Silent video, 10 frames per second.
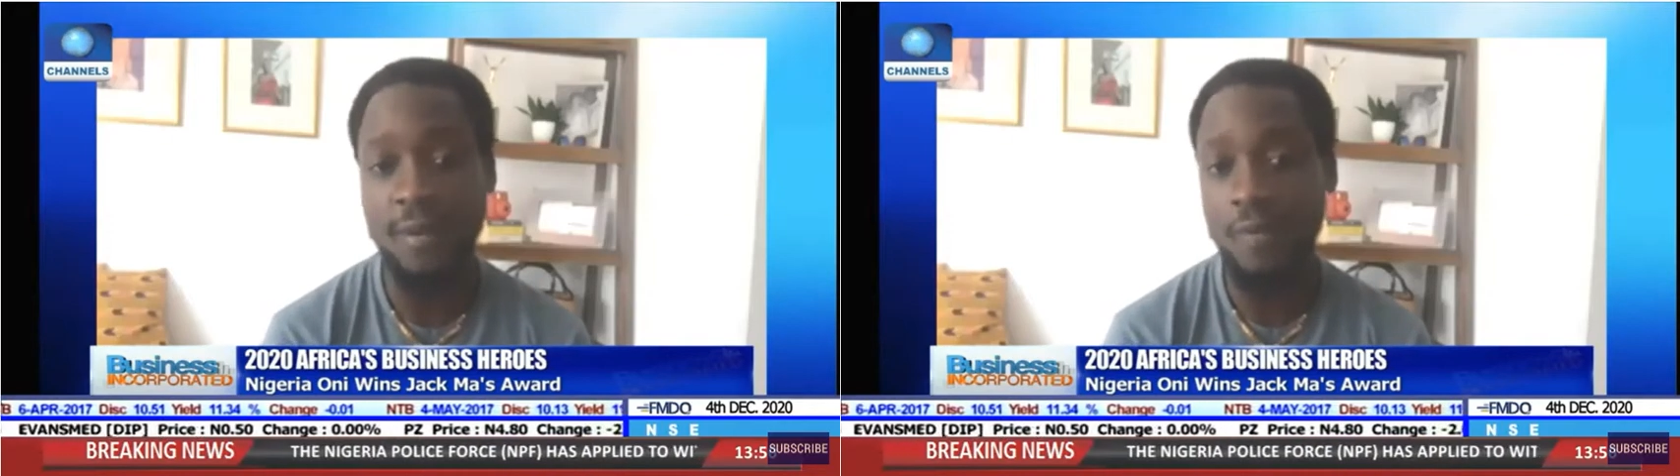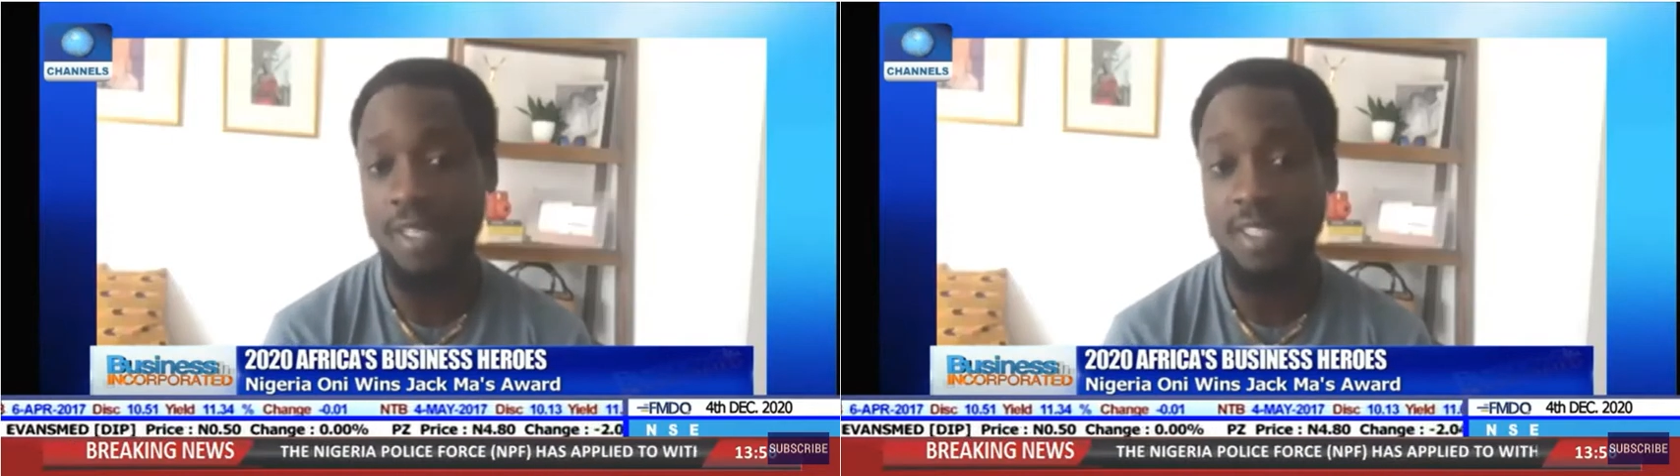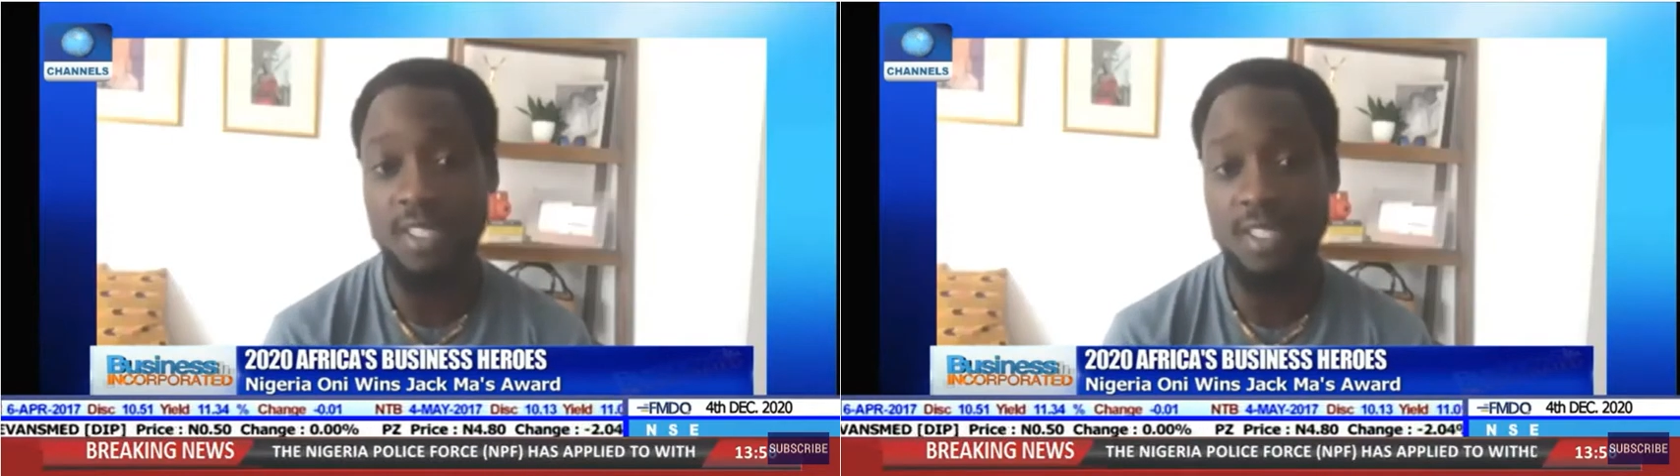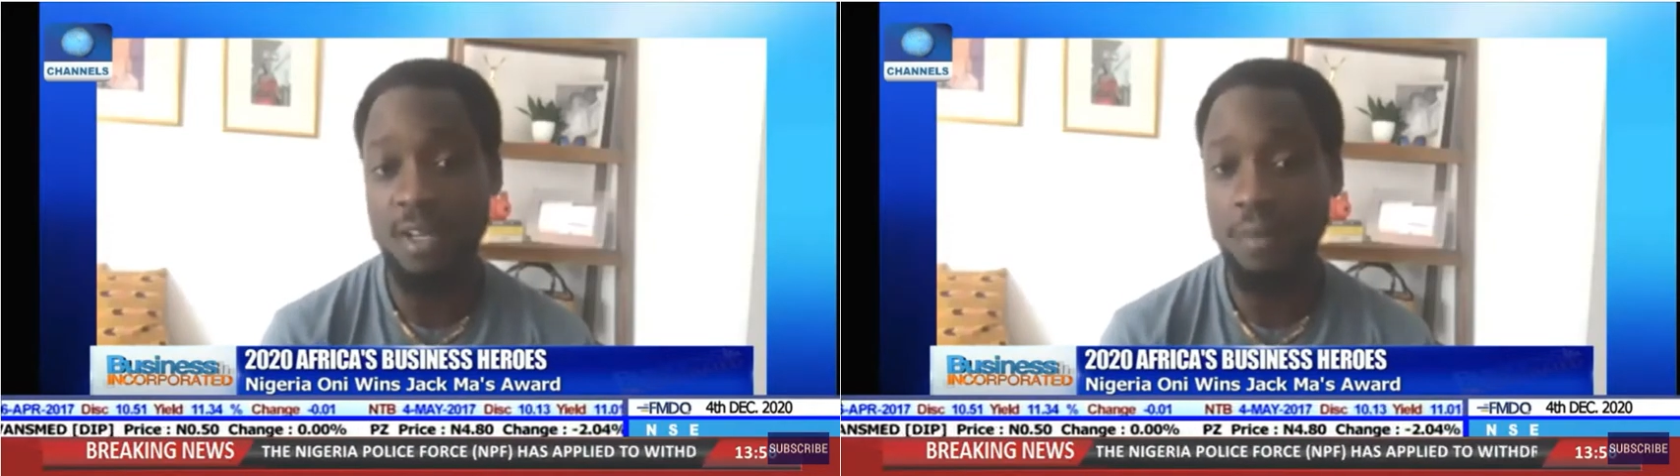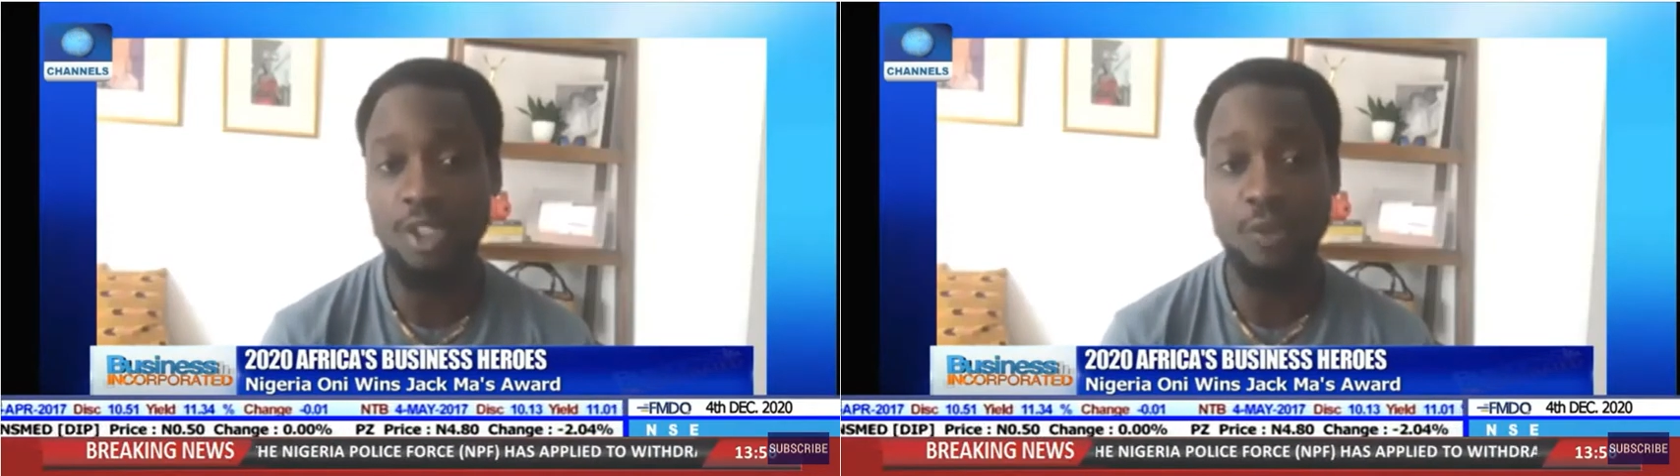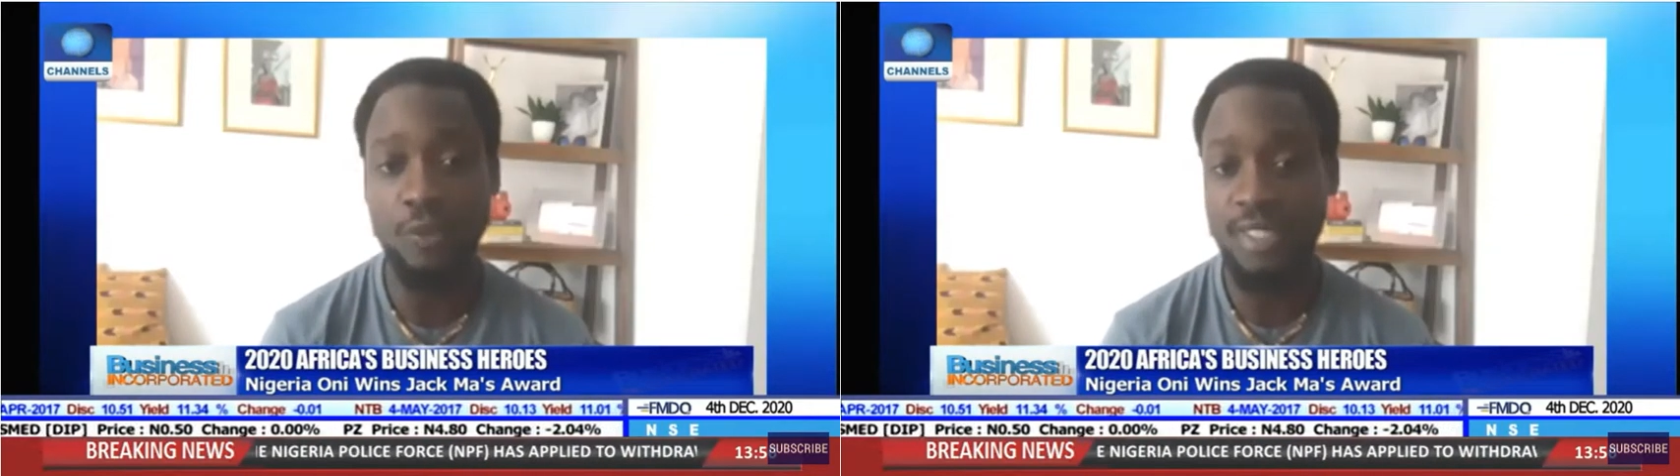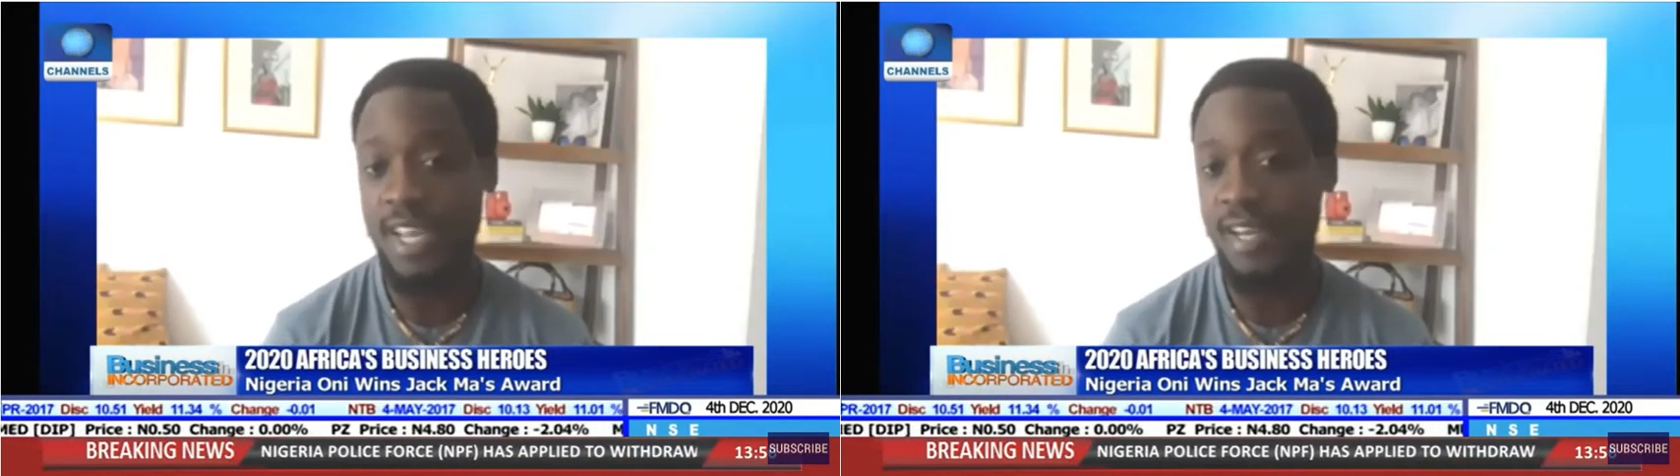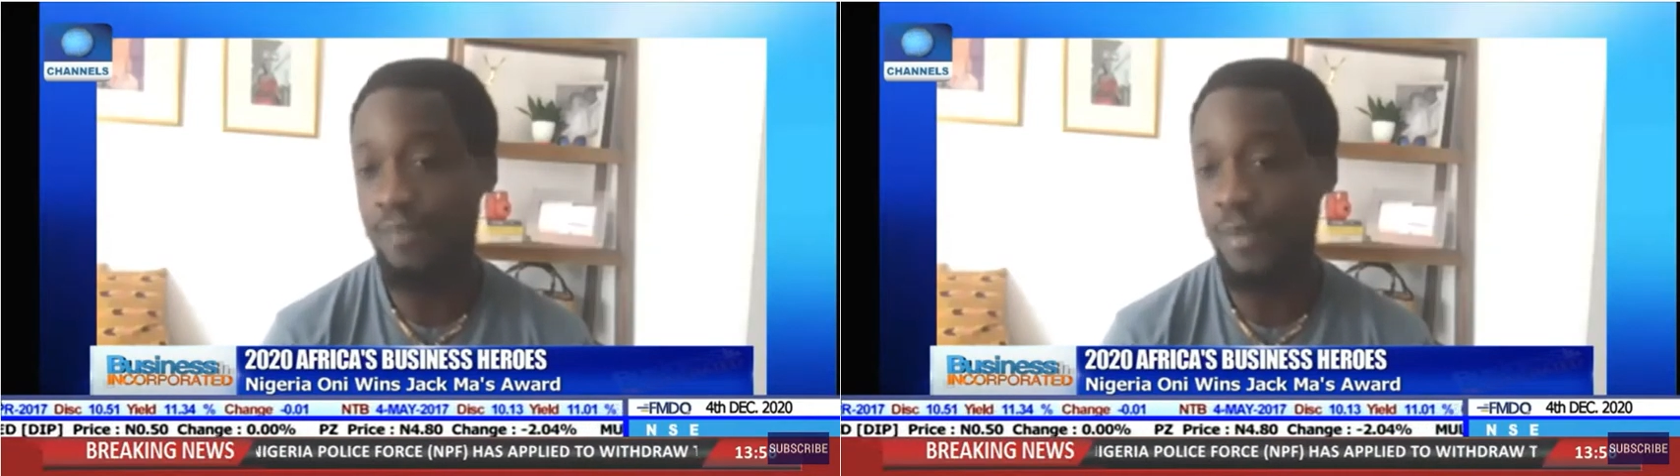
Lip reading: And this competition was